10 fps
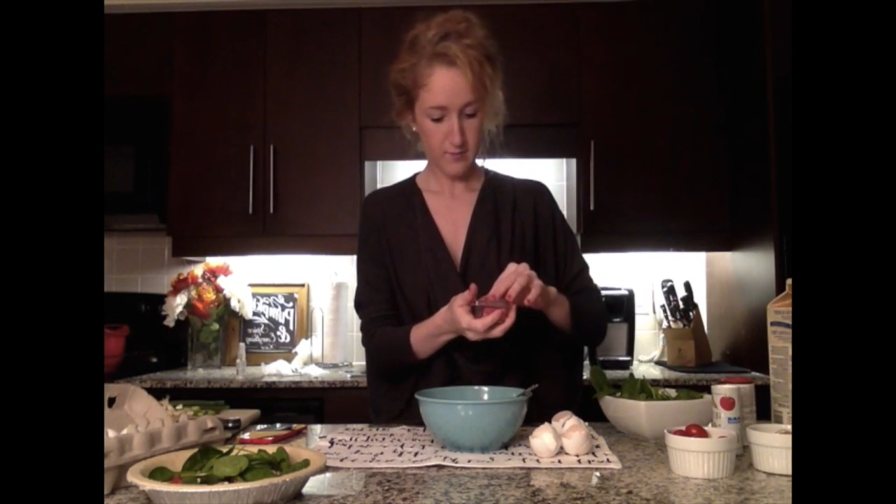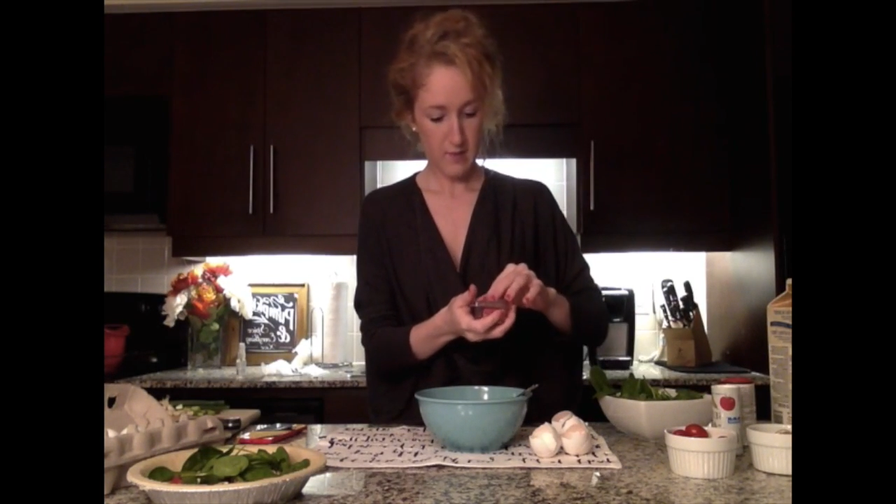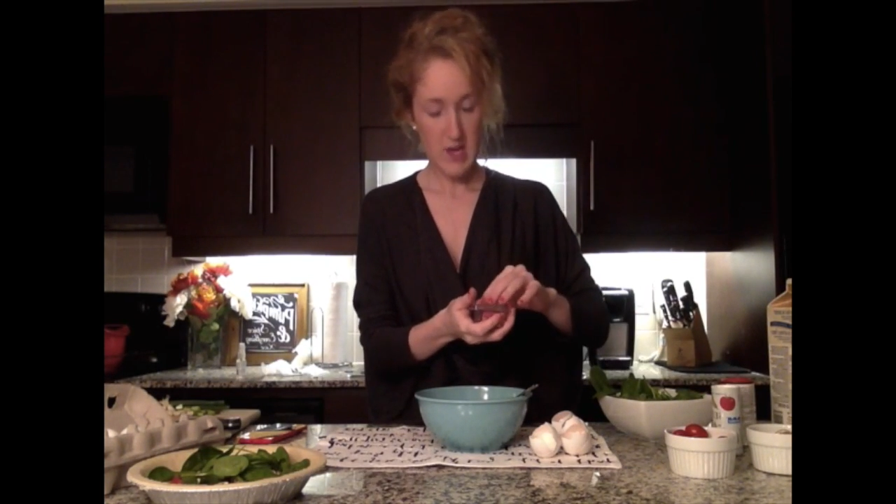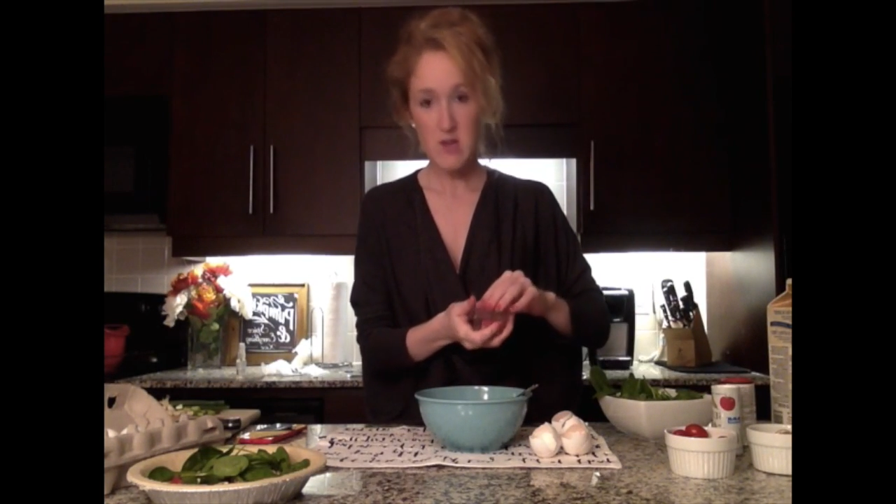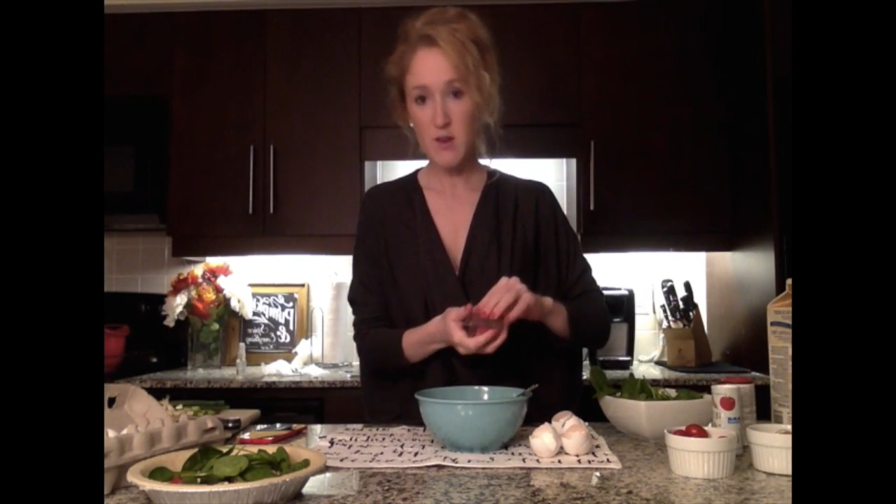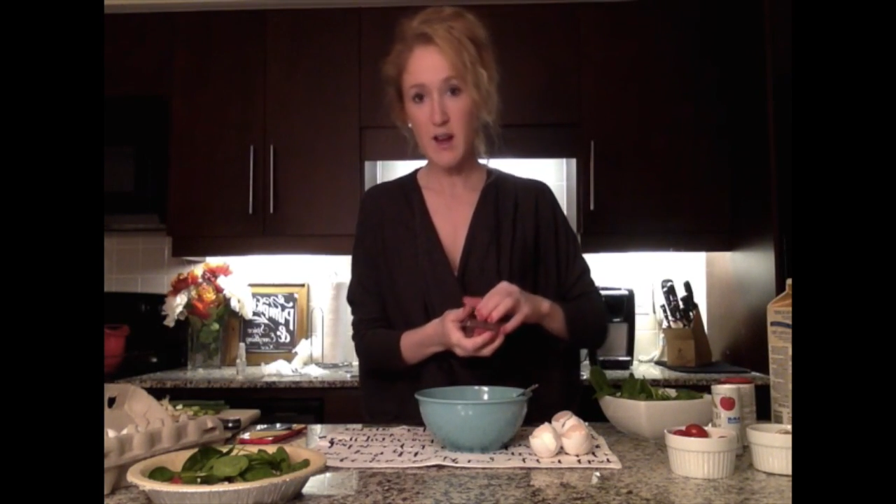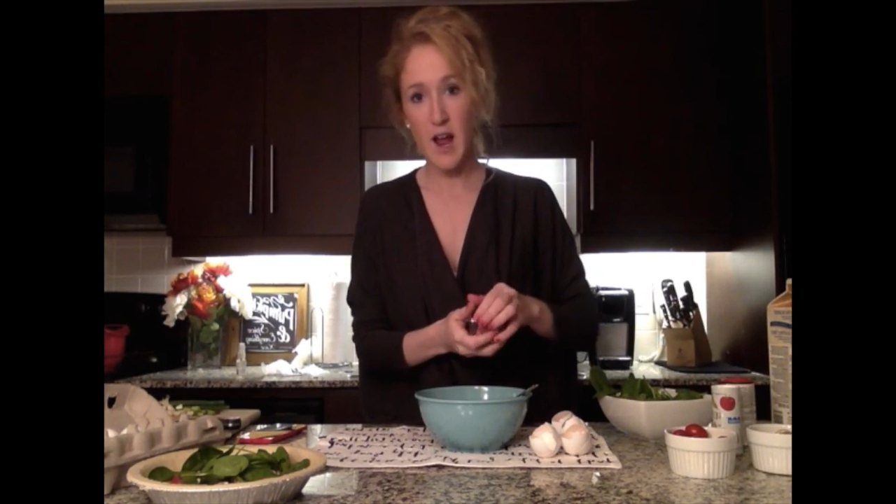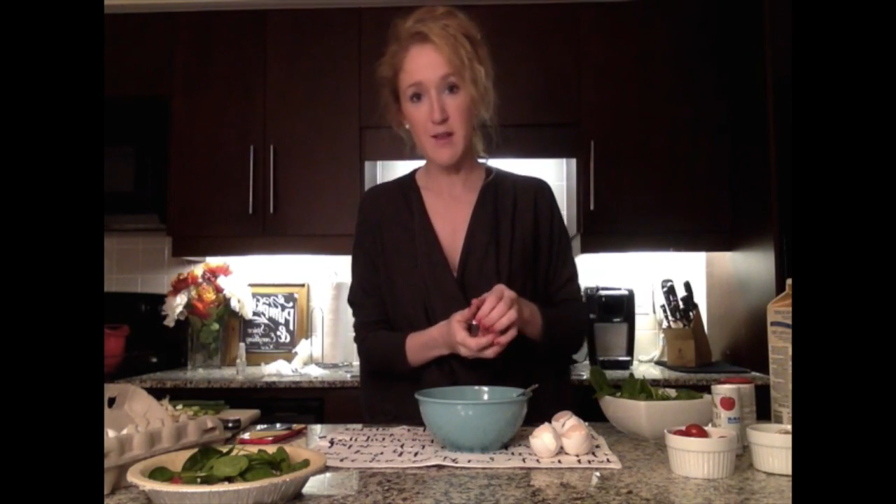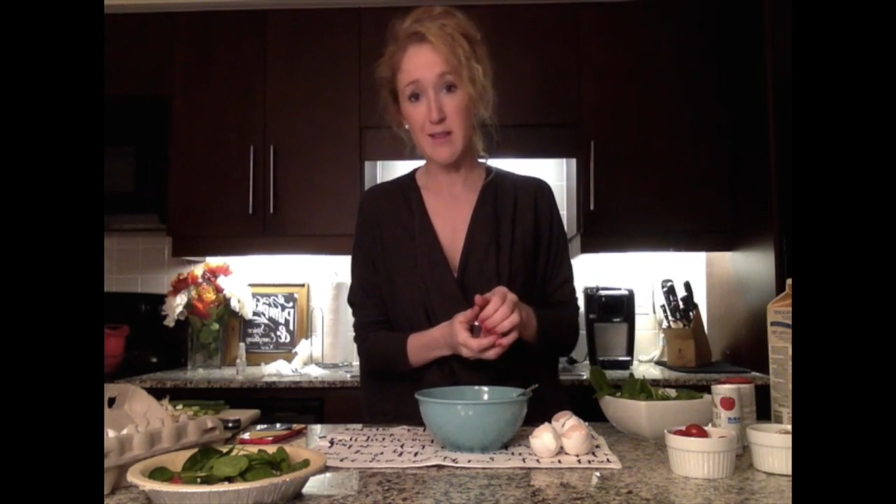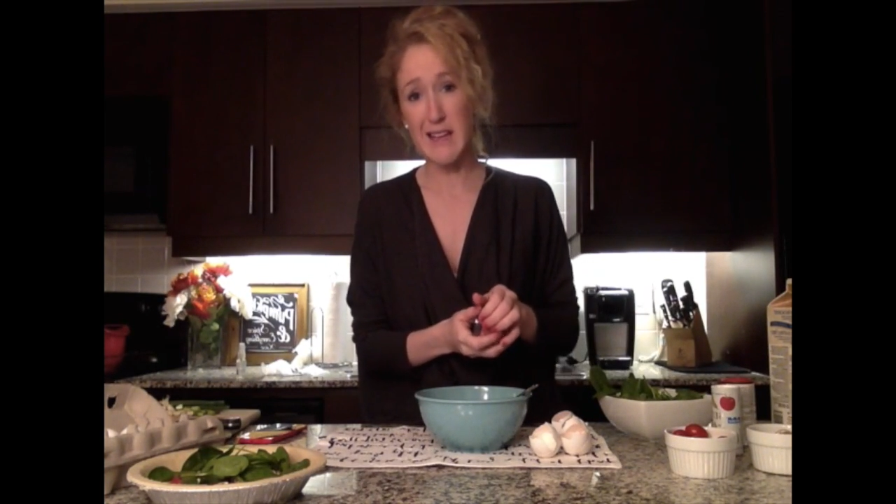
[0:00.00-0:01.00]
And you can,
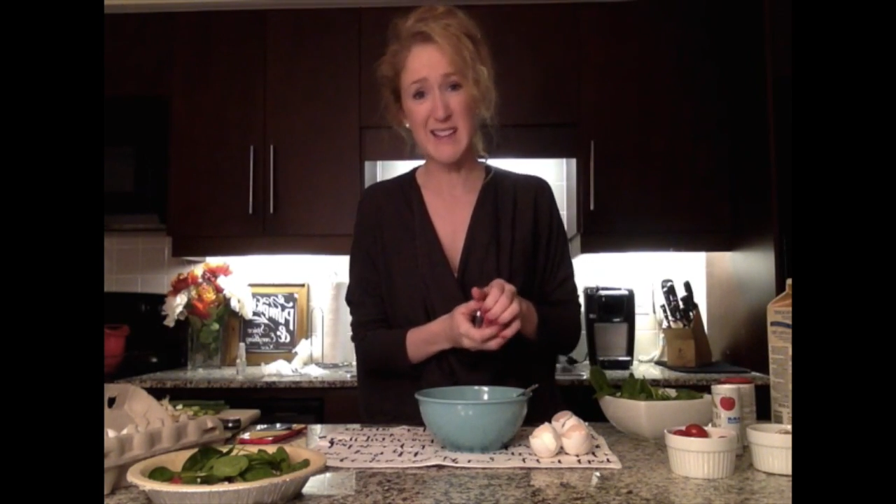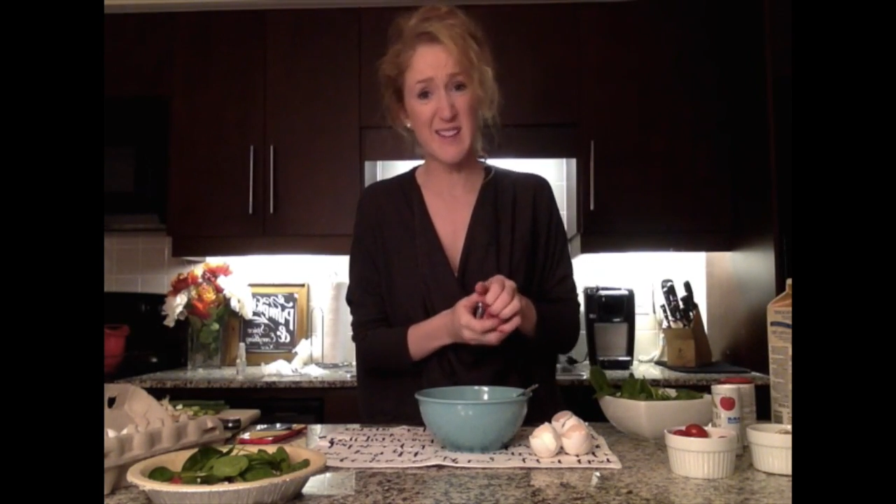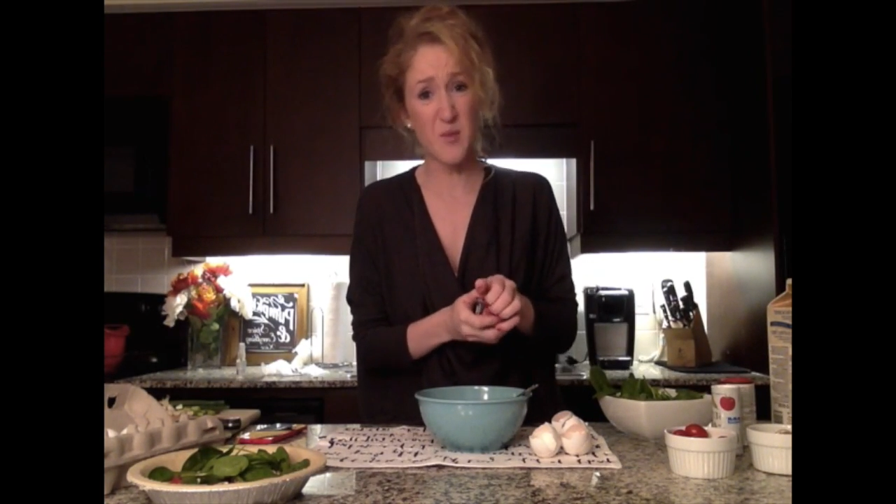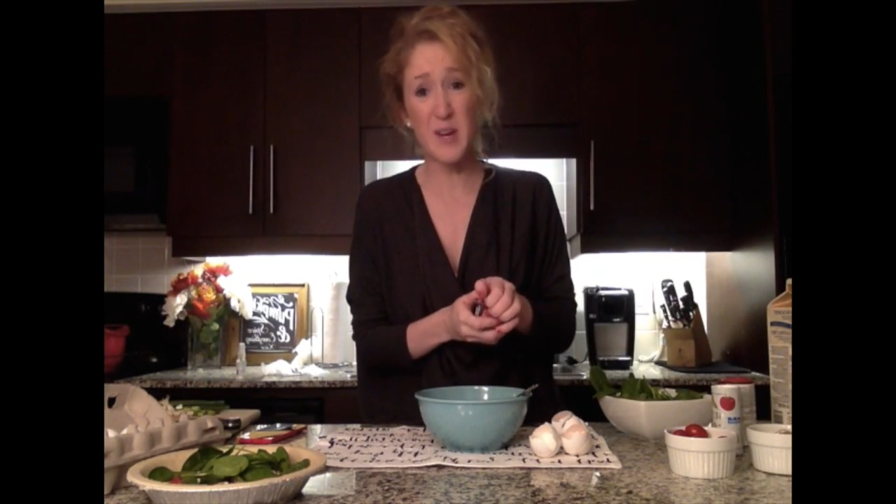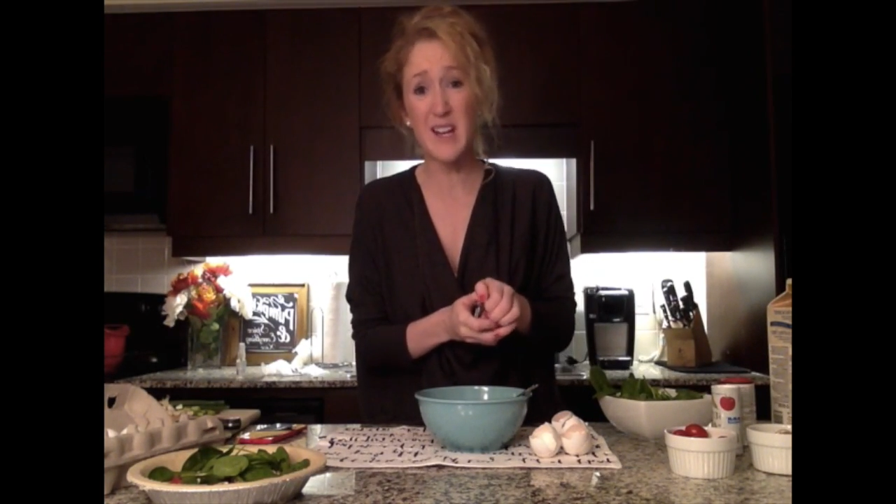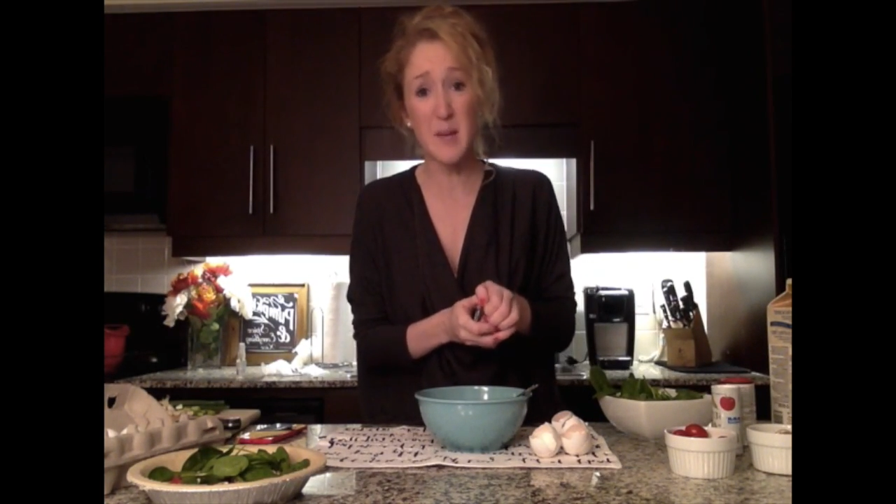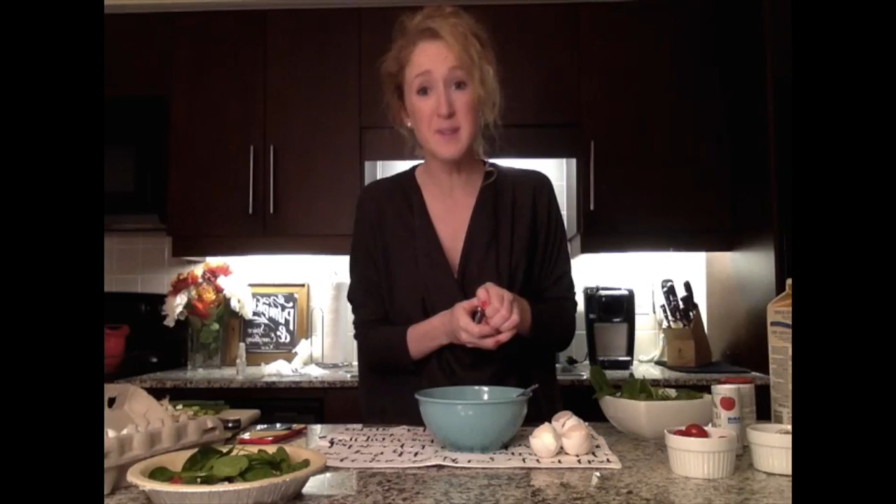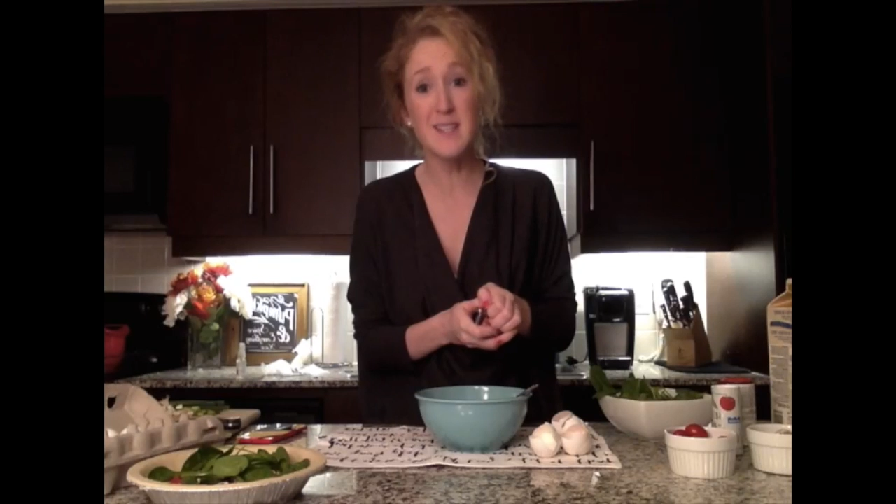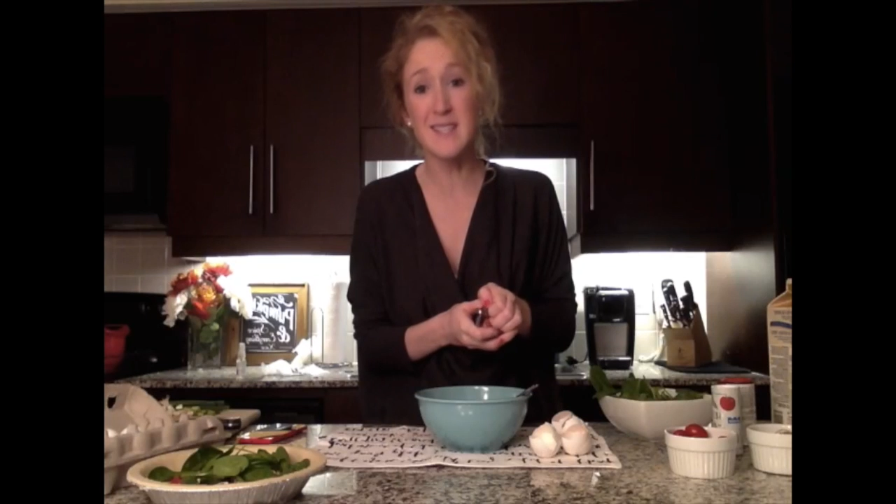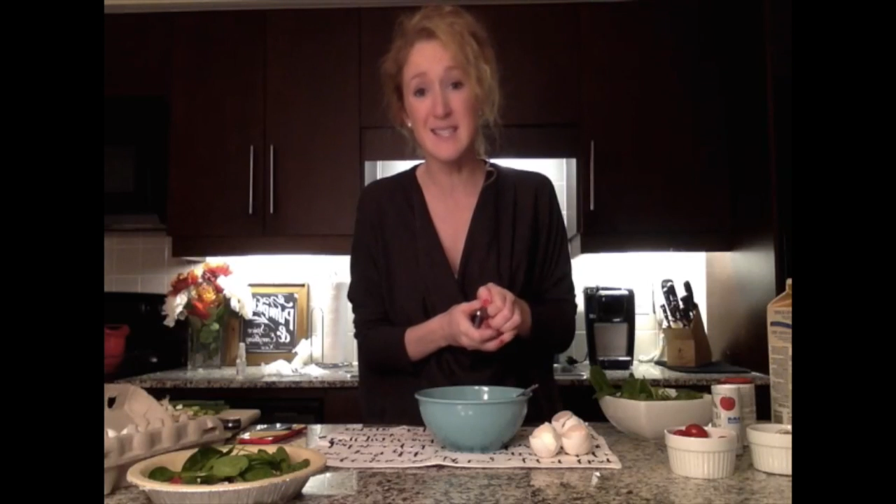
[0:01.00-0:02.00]
like, when it comes
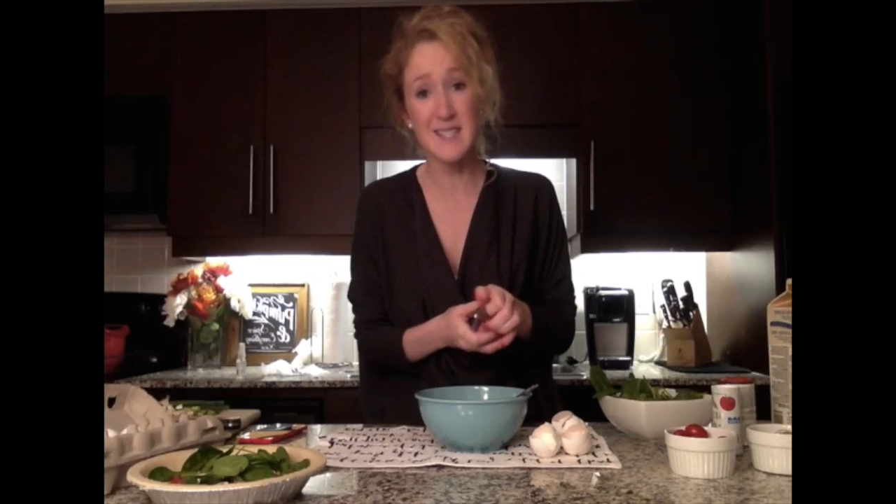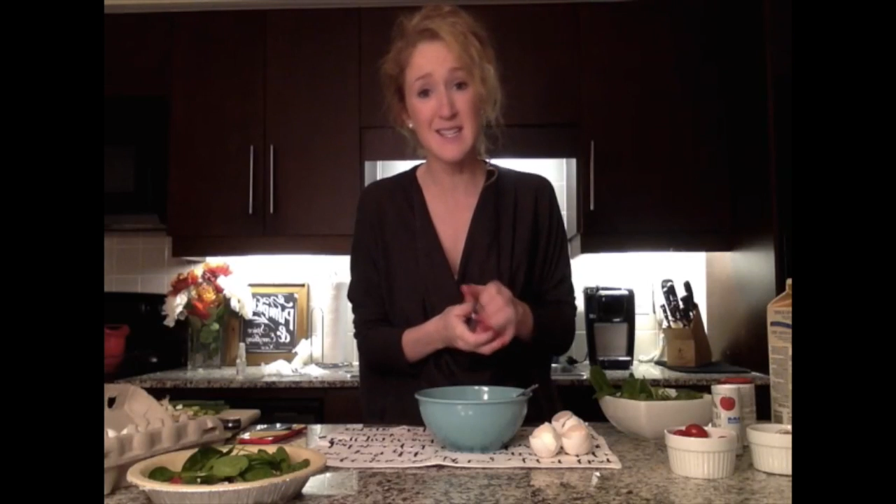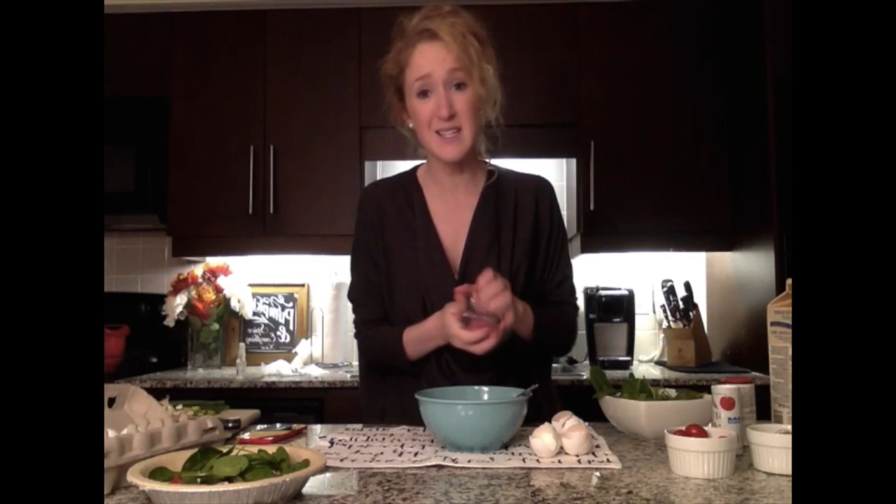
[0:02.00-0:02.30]
to seasoning,